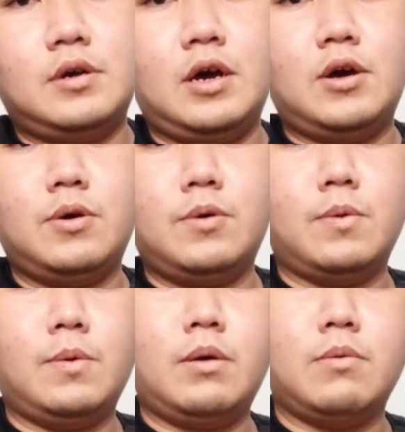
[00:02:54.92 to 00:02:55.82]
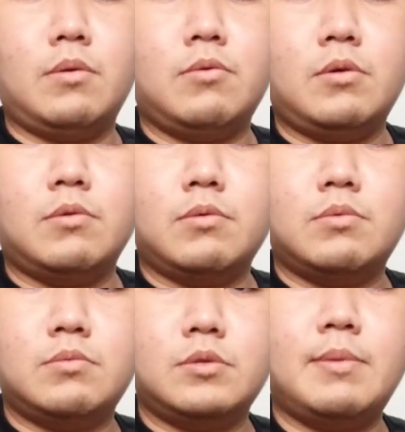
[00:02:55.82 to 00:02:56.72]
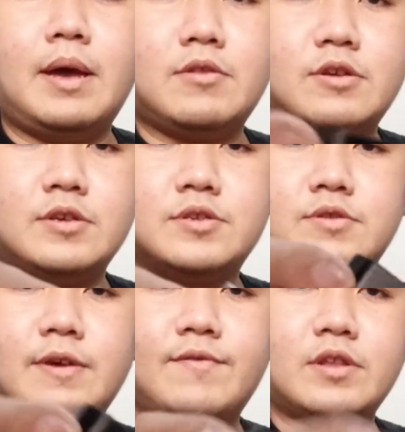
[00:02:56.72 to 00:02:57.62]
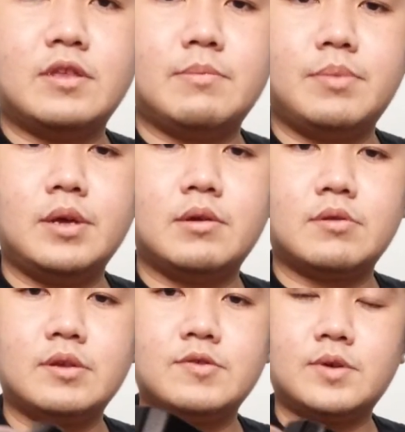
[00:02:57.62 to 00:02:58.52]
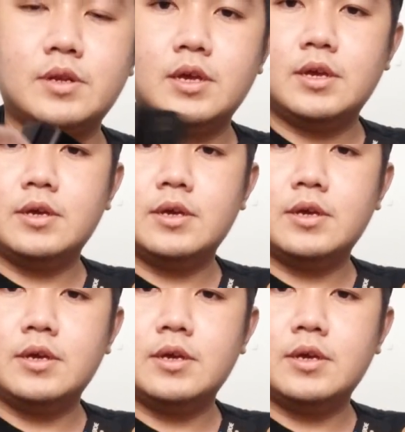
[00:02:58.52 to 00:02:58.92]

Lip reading: Oh wow, the battery is definitely bigger, this one.